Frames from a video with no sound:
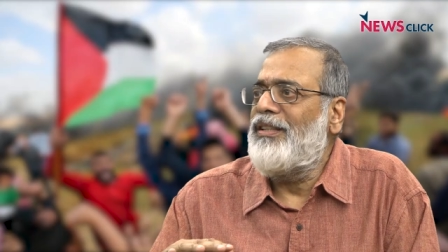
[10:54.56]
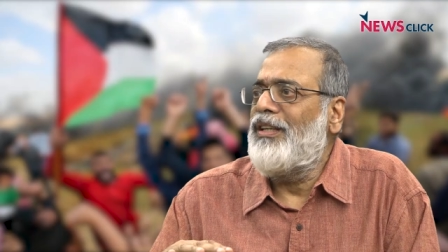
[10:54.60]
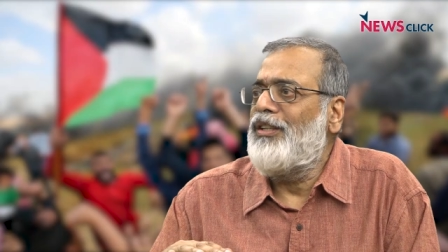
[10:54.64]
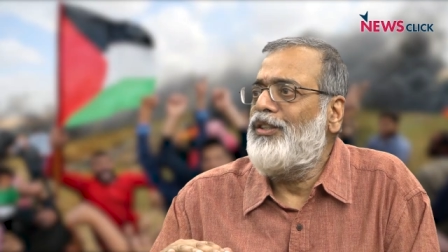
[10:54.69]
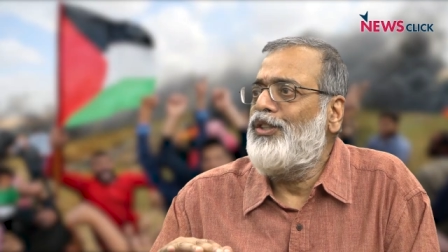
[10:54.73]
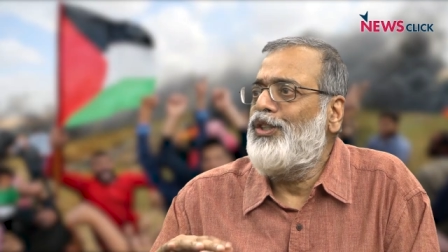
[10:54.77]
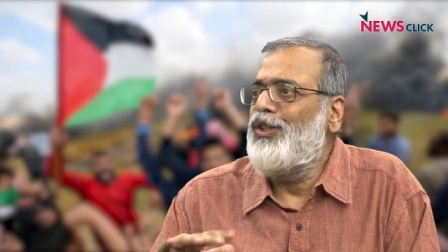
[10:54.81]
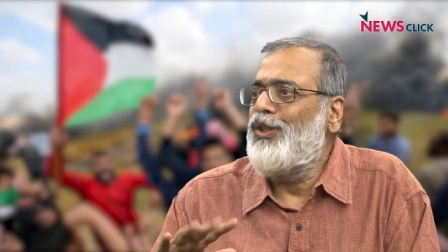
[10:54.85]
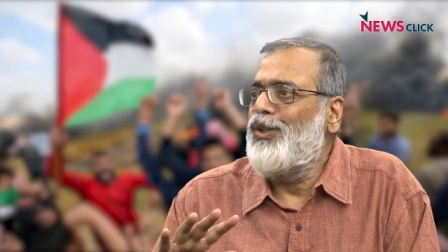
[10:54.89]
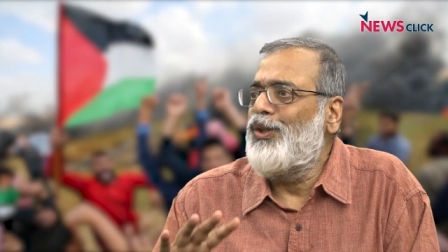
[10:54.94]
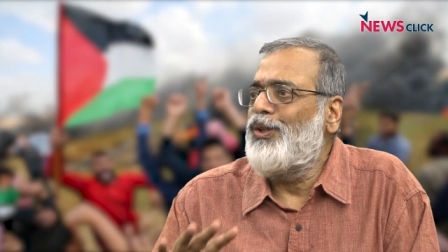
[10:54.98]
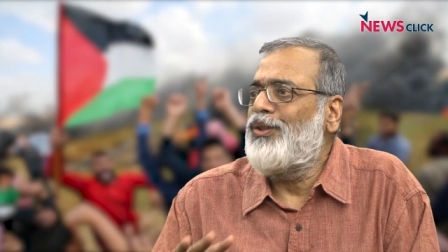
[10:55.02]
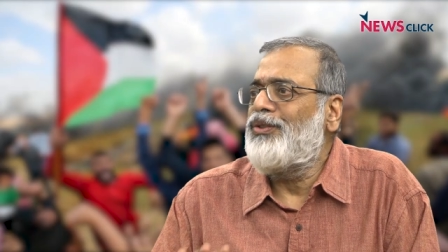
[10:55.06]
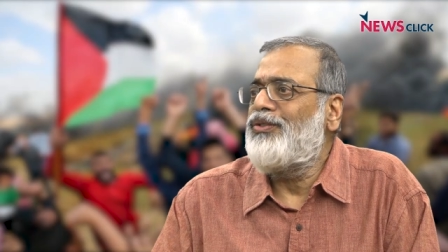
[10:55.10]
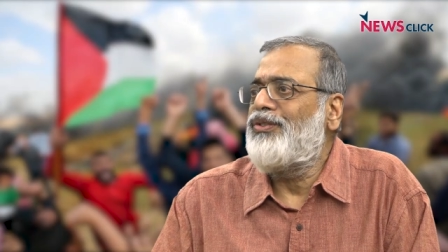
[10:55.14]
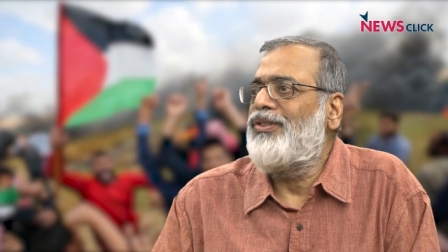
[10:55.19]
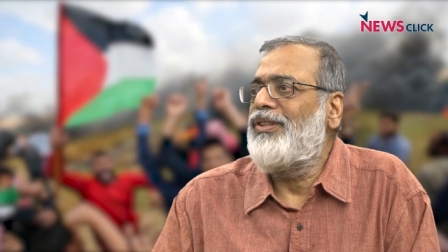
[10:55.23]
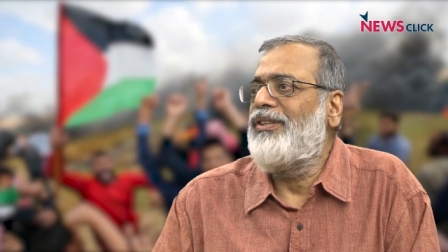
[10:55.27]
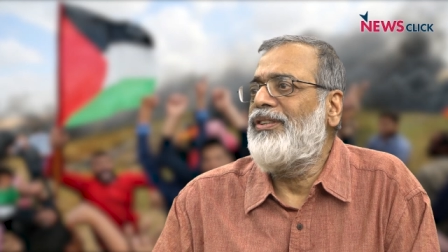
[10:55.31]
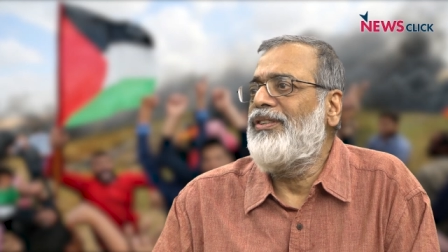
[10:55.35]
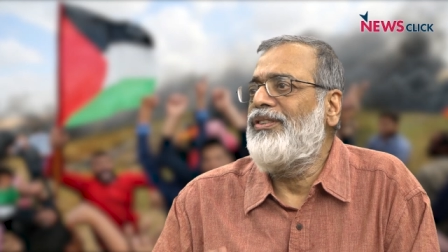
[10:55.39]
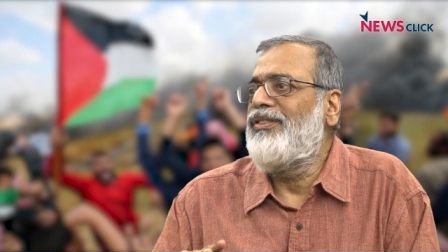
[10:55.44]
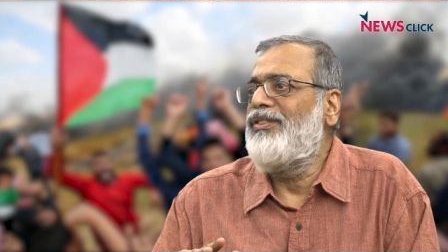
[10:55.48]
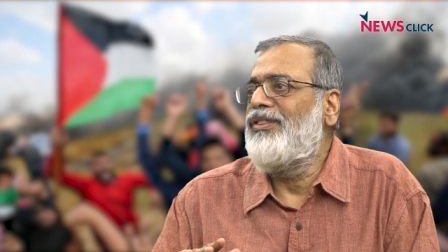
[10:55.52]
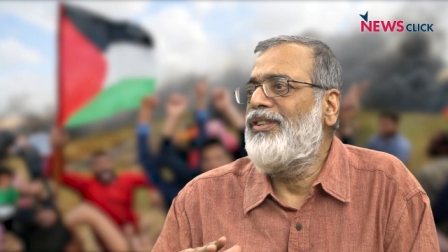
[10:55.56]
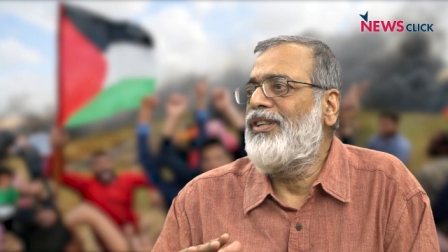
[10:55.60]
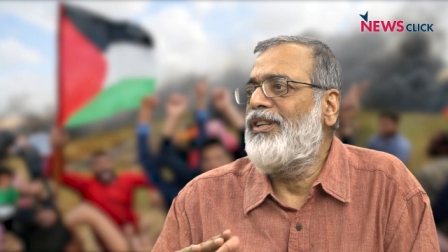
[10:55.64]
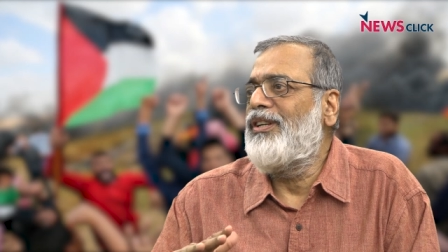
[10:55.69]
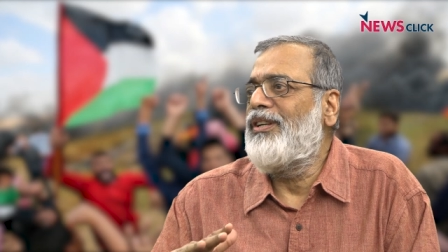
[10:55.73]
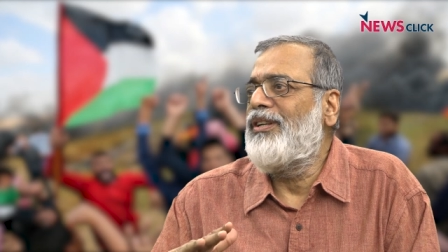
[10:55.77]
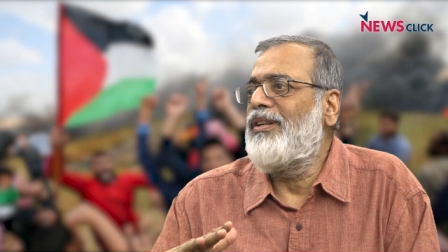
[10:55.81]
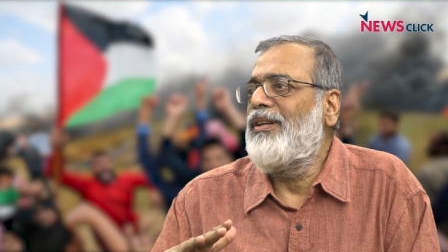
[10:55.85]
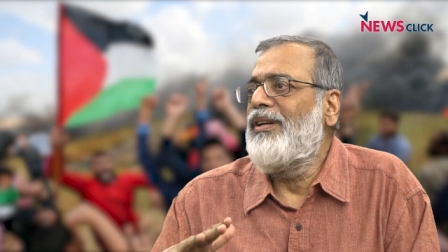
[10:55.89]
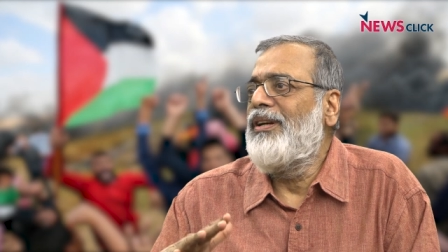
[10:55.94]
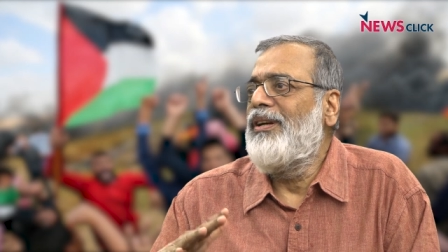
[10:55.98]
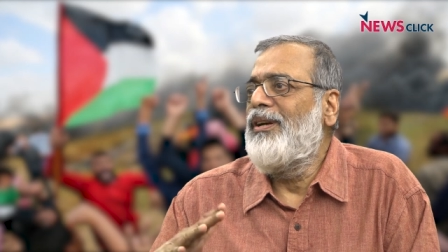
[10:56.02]
the
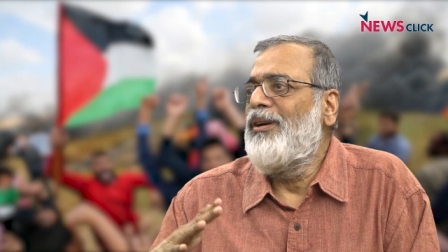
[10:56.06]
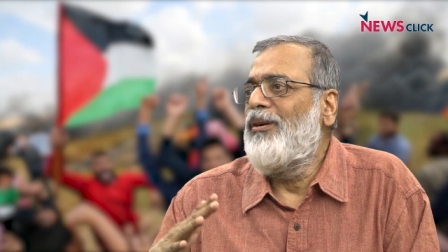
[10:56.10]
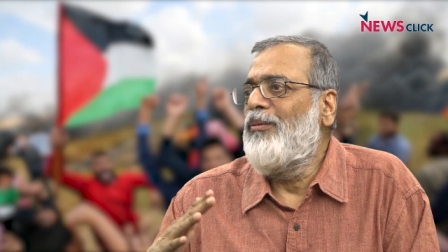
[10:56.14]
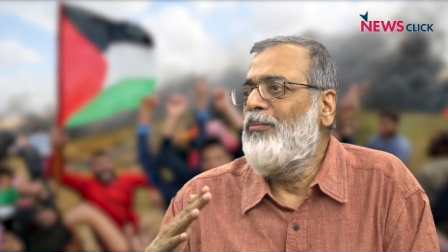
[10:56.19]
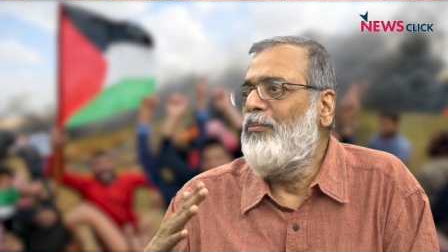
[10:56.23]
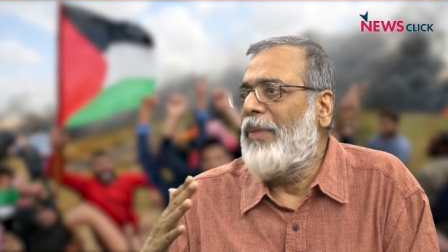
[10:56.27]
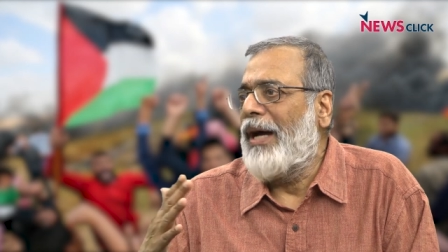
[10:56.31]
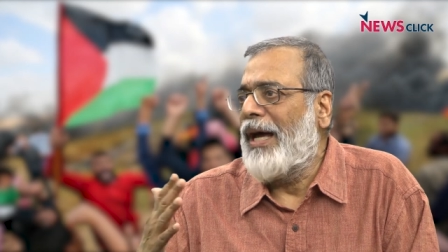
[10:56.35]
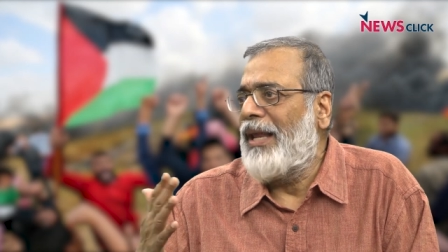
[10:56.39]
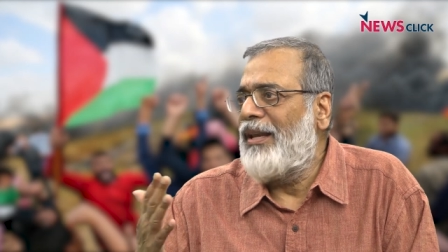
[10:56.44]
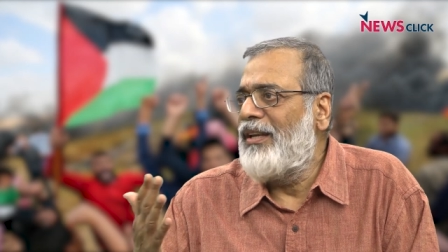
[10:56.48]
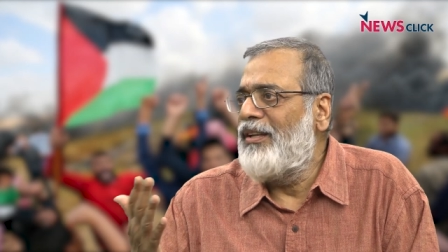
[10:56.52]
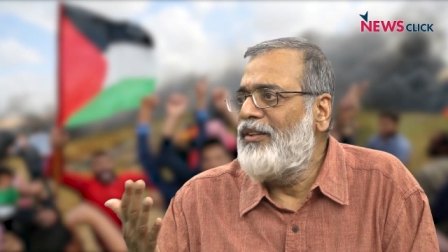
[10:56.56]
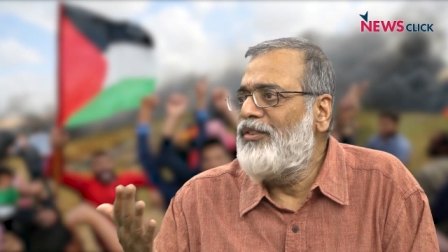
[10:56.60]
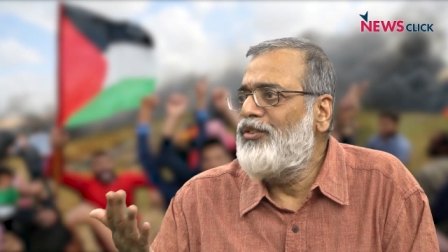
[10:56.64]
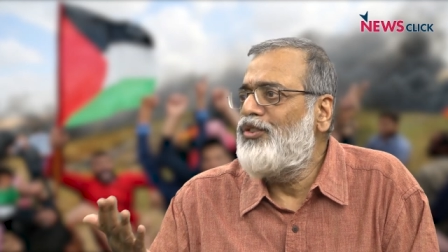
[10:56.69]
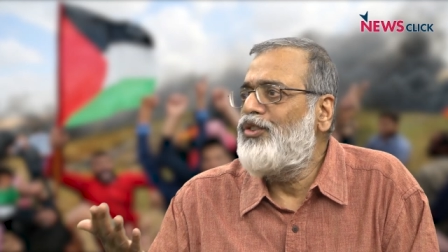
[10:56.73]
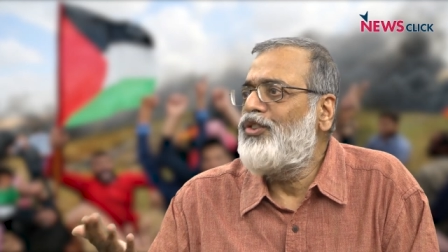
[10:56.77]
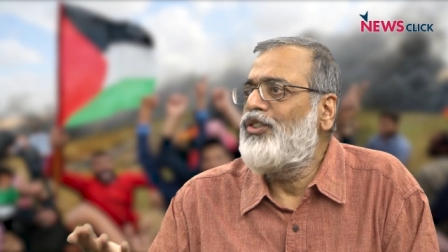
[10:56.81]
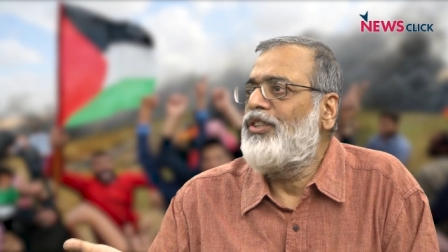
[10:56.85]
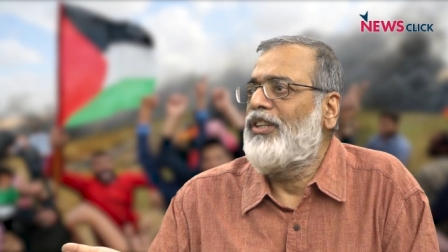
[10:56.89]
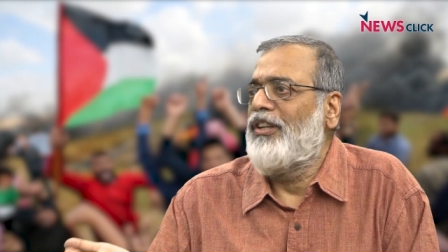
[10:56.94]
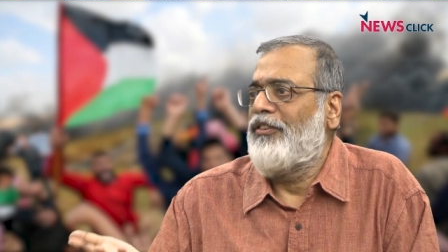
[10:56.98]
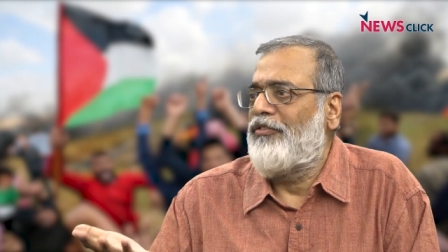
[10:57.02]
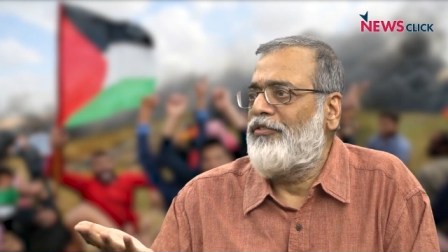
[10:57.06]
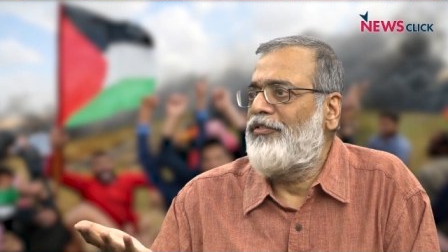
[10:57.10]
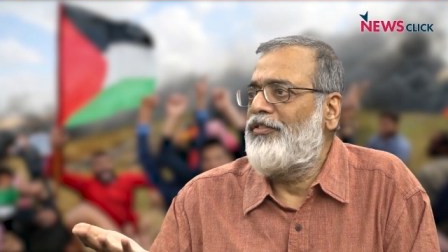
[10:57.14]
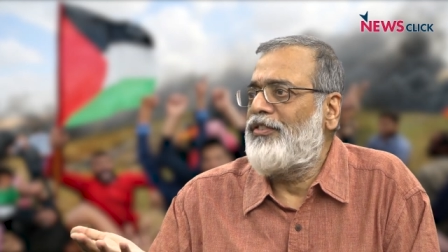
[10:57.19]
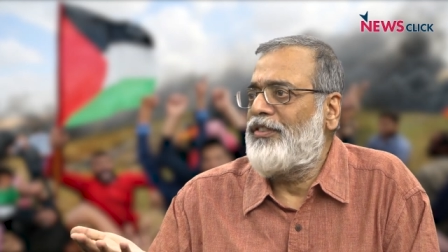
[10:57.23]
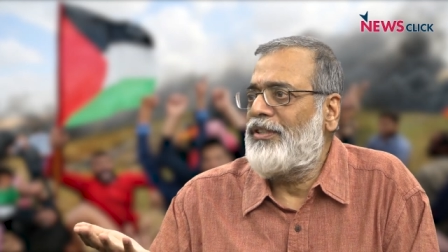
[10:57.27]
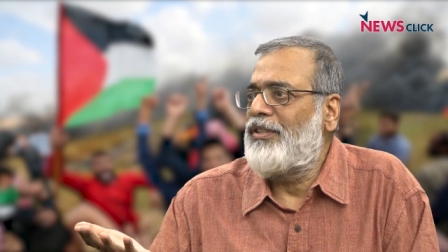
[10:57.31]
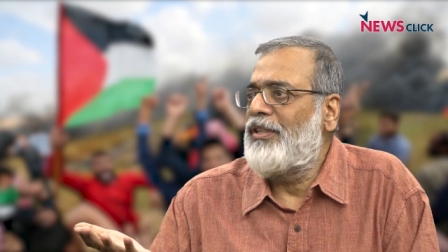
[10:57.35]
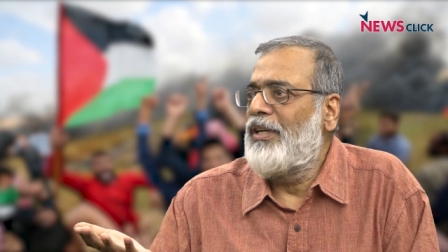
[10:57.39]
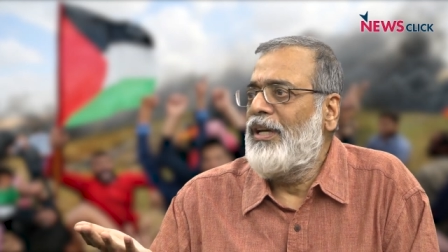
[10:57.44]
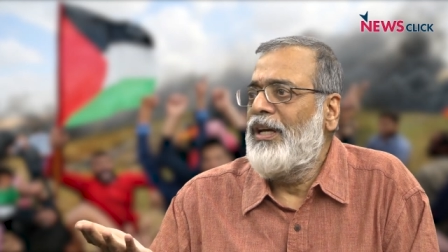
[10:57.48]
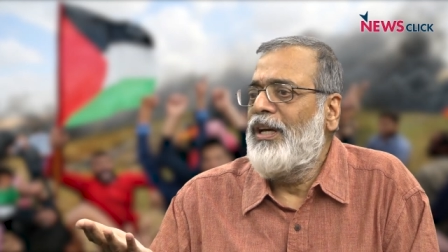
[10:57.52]
geostrategic balance
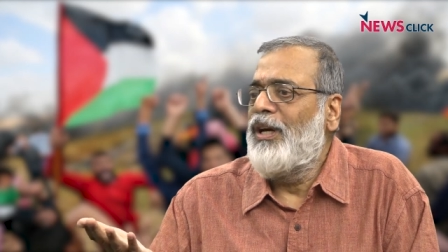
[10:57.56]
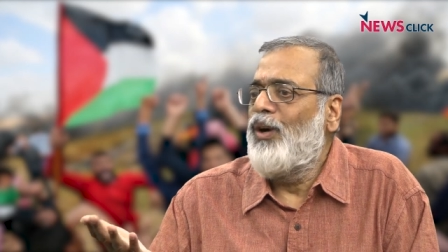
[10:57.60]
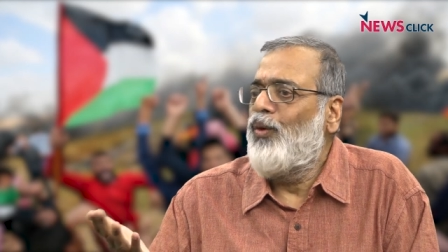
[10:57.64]
shifts,